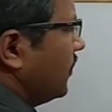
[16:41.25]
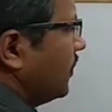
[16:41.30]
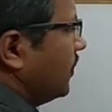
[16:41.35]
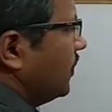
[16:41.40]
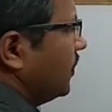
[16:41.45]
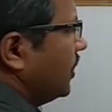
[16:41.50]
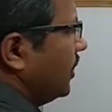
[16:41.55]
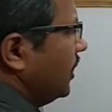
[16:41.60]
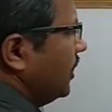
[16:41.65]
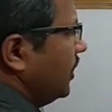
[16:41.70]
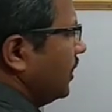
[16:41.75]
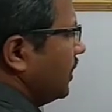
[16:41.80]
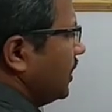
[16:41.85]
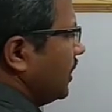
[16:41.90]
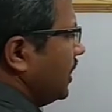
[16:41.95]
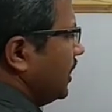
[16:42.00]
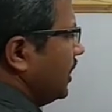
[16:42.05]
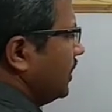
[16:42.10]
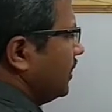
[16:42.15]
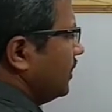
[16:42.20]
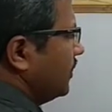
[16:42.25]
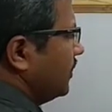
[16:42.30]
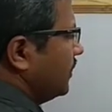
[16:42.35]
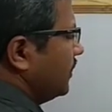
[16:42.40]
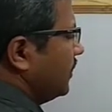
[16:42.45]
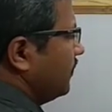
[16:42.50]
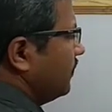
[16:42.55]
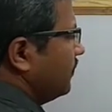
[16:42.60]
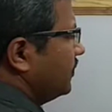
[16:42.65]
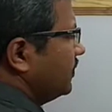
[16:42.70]
Okay, and
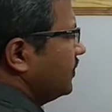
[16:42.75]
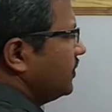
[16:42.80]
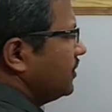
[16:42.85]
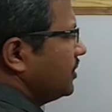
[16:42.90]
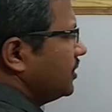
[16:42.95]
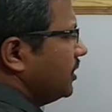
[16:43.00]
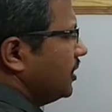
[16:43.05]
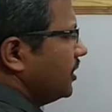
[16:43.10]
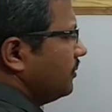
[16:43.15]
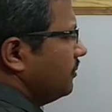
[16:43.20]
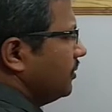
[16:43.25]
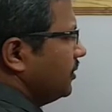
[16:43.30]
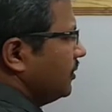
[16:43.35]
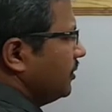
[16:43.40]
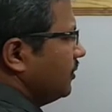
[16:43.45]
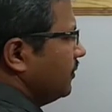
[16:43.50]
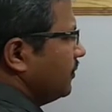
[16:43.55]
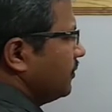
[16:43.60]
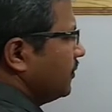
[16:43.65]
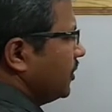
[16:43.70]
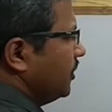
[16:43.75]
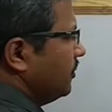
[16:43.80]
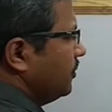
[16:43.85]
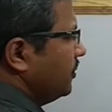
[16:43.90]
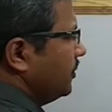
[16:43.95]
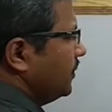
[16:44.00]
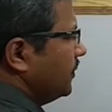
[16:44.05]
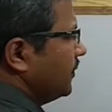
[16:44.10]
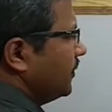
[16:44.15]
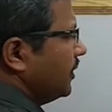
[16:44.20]
the first carbon of
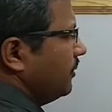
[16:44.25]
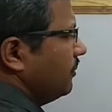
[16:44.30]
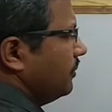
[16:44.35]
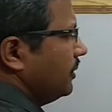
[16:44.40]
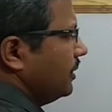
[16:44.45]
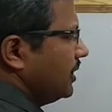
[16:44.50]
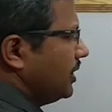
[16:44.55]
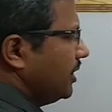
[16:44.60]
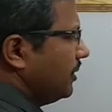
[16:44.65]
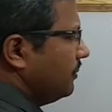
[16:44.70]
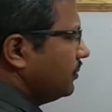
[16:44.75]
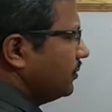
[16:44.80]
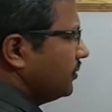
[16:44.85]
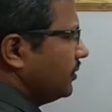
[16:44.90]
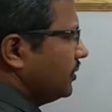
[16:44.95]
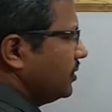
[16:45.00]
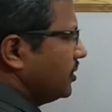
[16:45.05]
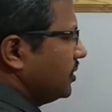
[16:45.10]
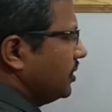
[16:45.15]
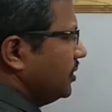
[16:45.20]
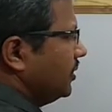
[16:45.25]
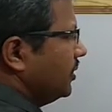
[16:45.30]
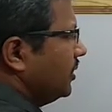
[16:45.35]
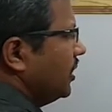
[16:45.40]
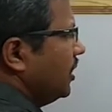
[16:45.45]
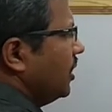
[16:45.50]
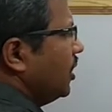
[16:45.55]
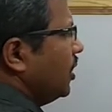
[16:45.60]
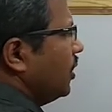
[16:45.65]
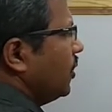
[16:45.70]
ribose in beta position
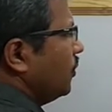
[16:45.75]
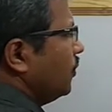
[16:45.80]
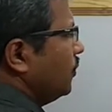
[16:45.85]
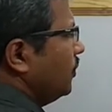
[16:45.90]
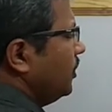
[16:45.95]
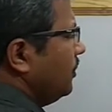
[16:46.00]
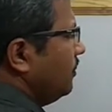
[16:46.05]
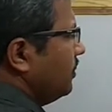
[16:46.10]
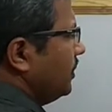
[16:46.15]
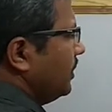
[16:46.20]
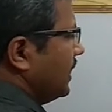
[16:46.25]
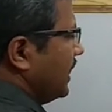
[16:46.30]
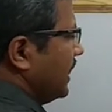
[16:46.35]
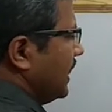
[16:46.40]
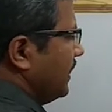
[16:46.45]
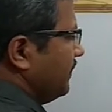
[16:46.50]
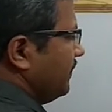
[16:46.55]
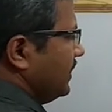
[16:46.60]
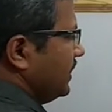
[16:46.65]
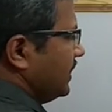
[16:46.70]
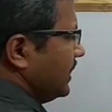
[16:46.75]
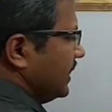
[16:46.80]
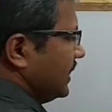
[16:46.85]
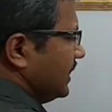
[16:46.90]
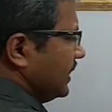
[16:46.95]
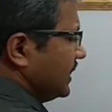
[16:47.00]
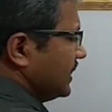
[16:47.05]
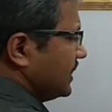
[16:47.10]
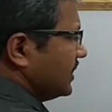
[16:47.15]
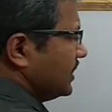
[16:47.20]
will be having
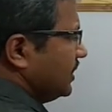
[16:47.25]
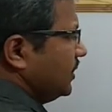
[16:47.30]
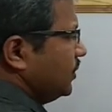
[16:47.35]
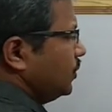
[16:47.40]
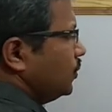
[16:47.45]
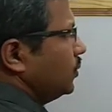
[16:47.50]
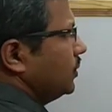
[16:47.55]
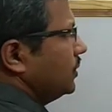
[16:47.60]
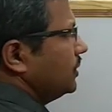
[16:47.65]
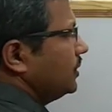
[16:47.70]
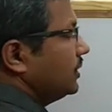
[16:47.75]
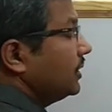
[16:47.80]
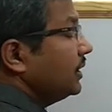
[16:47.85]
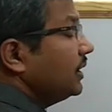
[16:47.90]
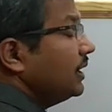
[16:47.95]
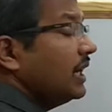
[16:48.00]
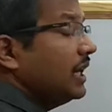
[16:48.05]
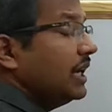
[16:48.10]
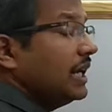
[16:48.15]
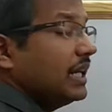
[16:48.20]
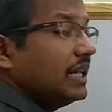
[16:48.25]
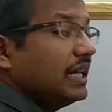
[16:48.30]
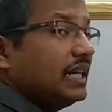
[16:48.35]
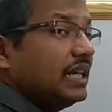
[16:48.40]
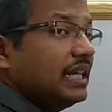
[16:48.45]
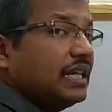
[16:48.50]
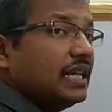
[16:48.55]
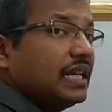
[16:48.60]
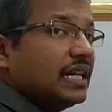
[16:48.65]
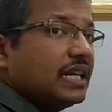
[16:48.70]
connection with the
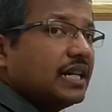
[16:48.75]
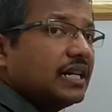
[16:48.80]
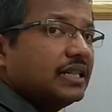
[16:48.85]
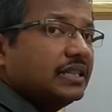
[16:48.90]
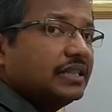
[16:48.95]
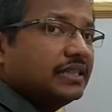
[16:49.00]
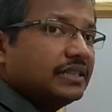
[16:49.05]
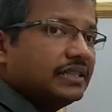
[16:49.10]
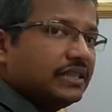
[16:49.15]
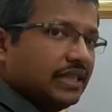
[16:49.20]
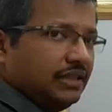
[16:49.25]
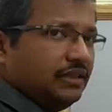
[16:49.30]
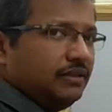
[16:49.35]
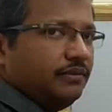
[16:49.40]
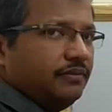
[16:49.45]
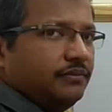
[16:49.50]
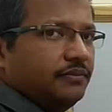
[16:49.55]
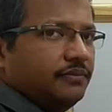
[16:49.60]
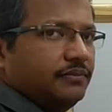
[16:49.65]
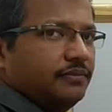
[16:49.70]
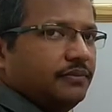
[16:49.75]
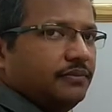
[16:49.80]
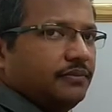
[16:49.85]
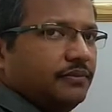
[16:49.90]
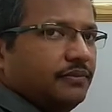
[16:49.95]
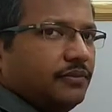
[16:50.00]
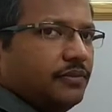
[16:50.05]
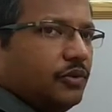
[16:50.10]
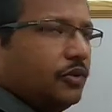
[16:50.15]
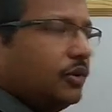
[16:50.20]
niacin.
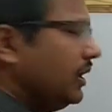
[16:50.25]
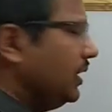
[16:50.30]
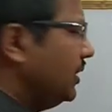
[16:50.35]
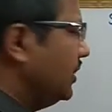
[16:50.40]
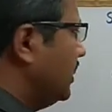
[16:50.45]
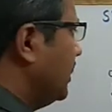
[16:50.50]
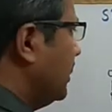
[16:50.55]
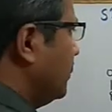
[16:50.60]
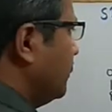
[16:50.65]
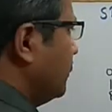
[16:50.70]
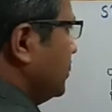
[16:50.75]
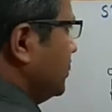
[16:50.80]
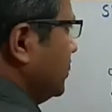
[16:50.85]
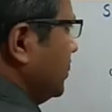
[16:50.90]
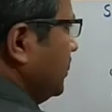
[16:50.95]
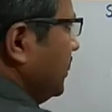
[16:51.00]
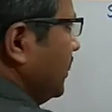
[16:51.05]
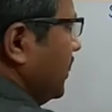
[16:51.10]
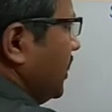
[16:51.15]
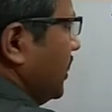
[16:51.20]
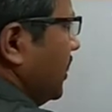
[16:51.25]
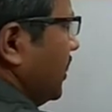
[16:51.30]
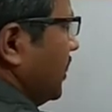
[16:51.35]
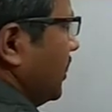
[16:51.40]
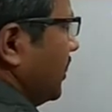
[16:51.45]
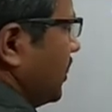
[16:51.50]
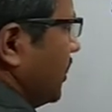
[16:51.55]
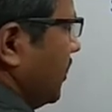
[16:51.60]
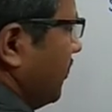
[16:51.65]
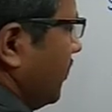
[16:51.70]
Okay, the nitrogen
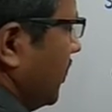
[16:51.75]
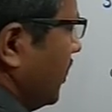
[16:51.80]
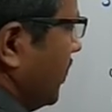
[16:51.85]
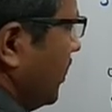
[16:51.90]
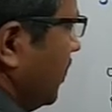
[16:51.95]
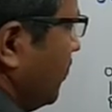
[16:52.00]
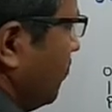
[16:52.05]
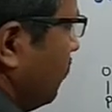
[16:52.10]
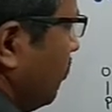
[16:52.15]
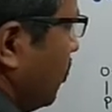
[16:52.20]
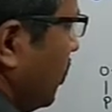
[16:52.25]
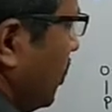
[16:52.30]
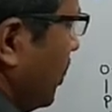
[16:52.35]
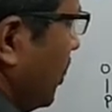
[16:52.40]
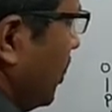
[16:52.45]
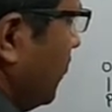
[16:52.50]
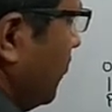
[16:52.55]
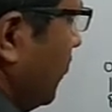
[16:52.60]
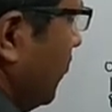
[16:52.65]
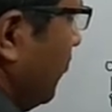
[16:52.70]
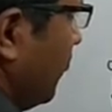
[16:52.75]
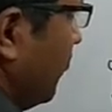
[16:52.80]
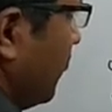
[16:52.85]
containing molecule.